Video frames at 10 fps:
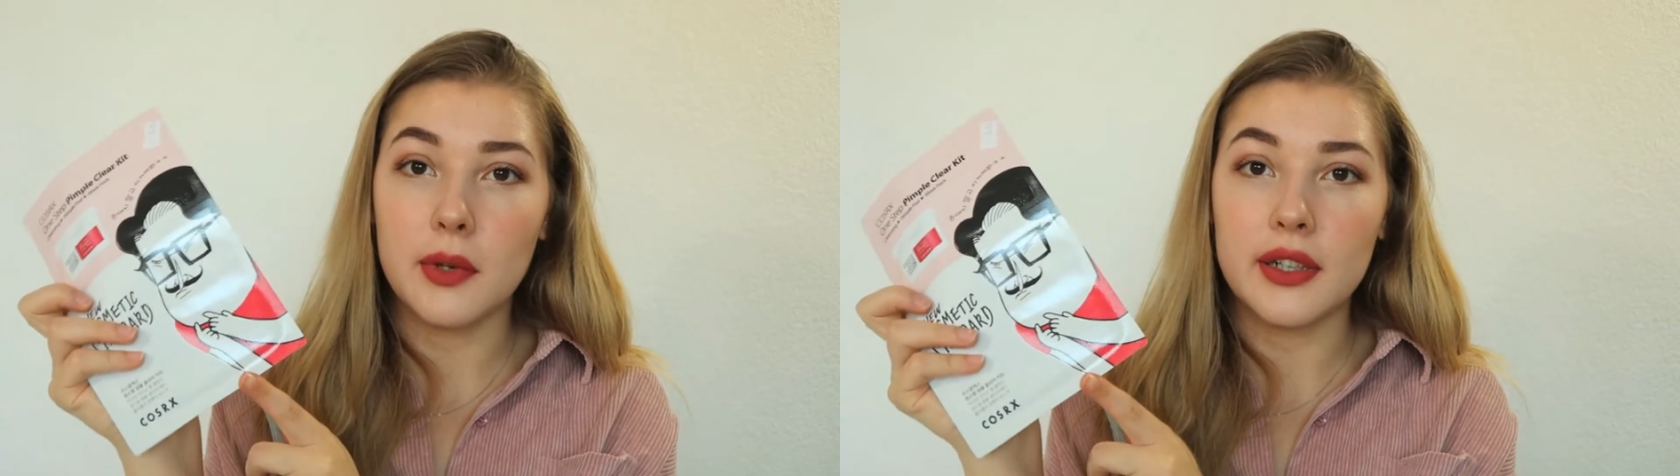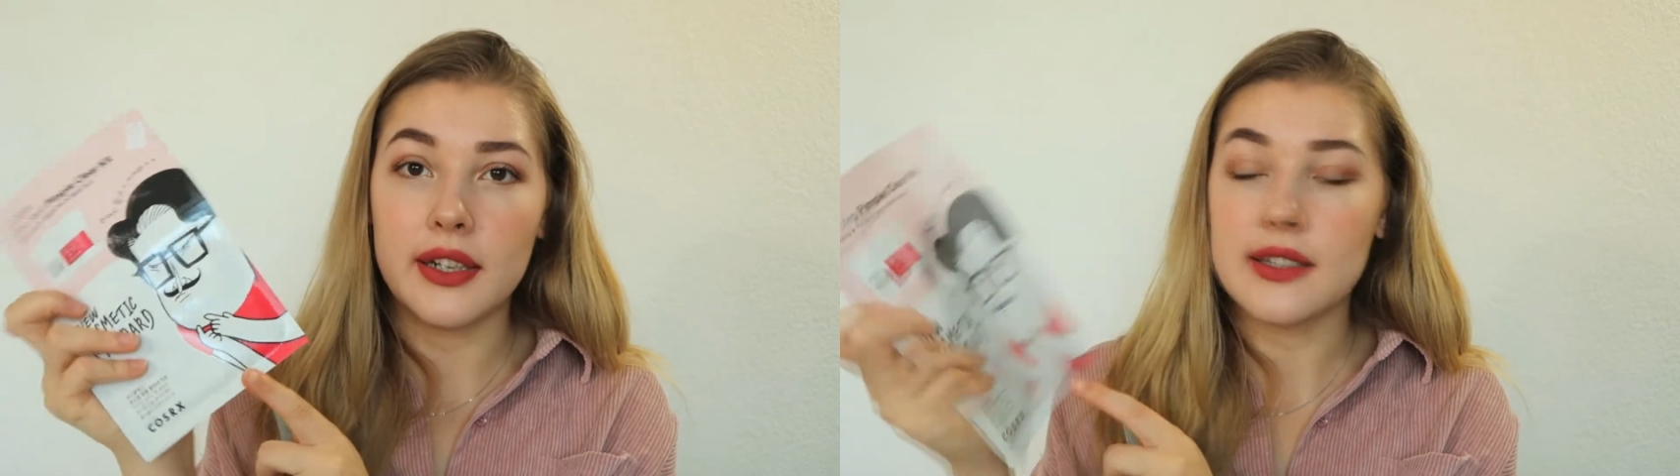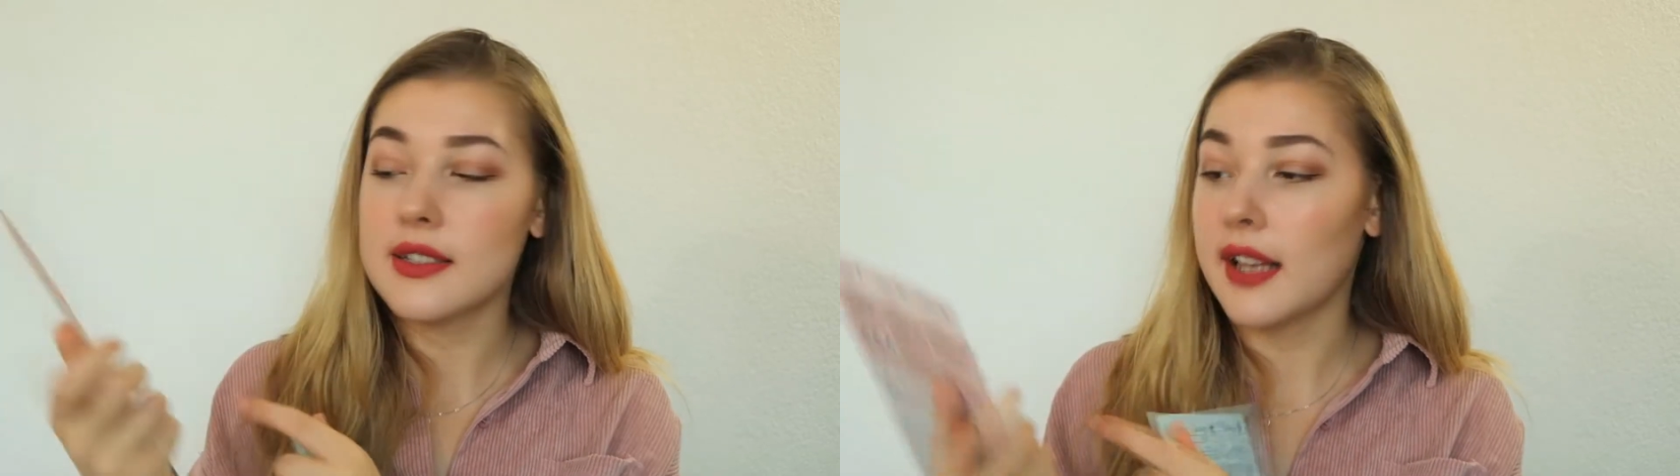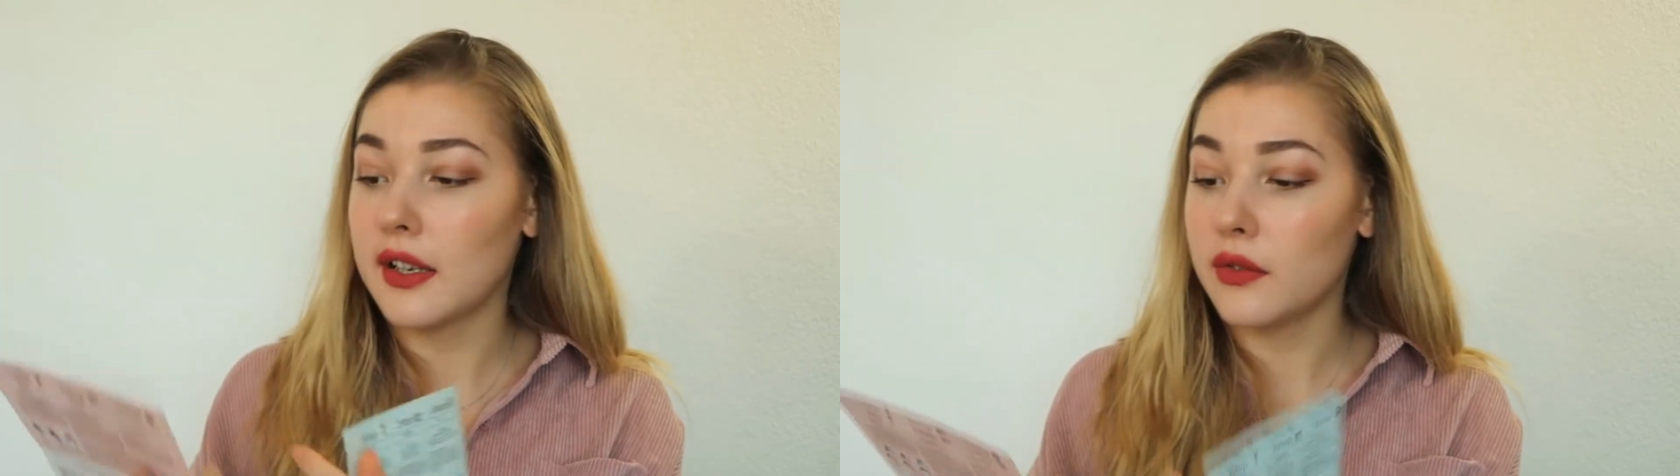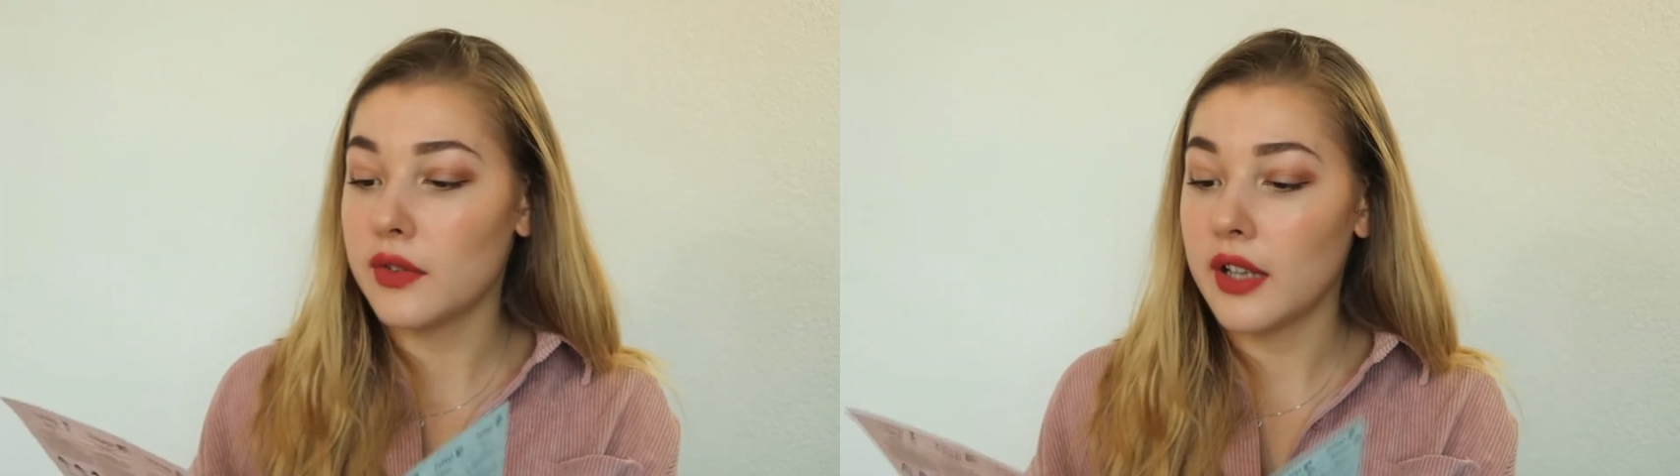but
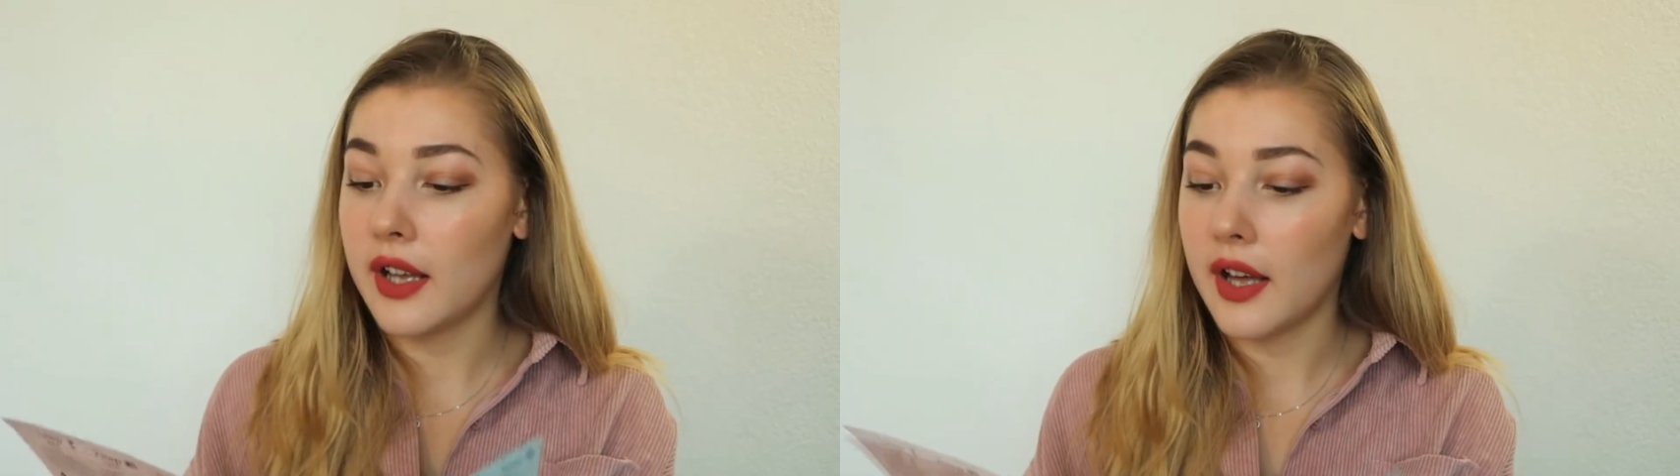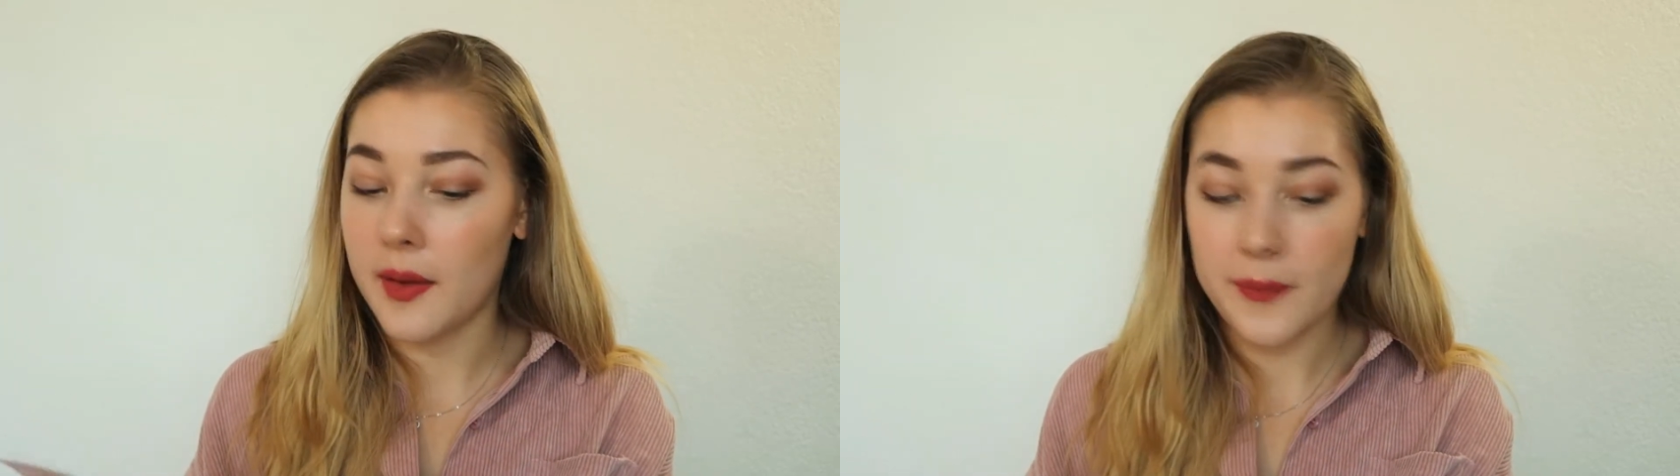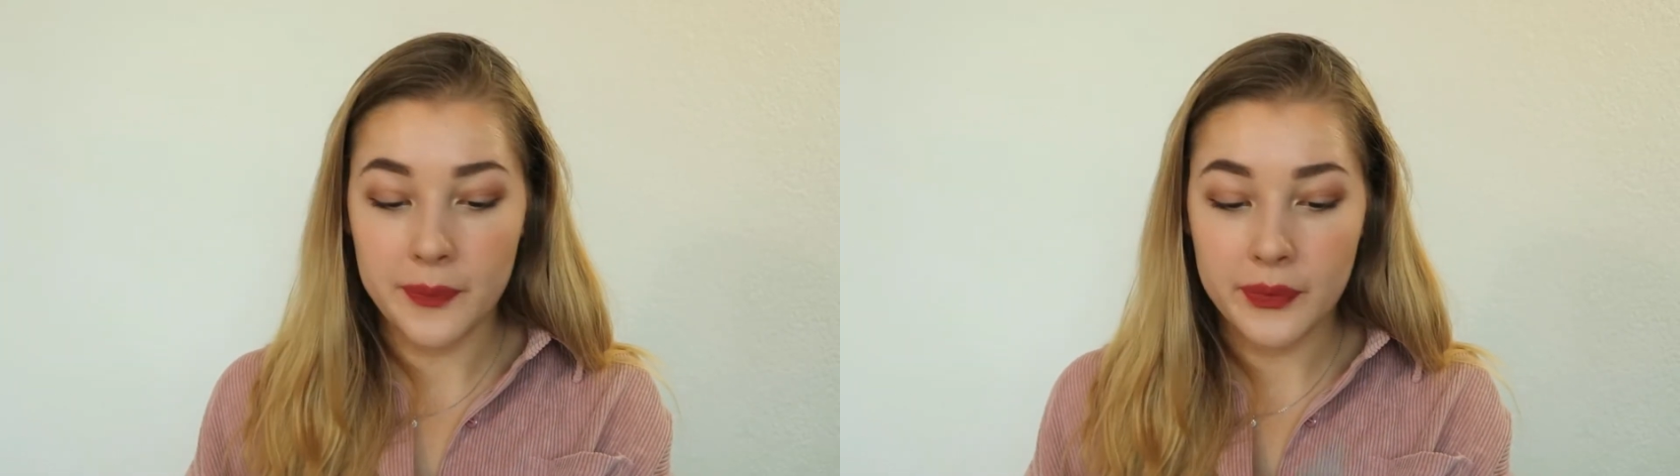instead of the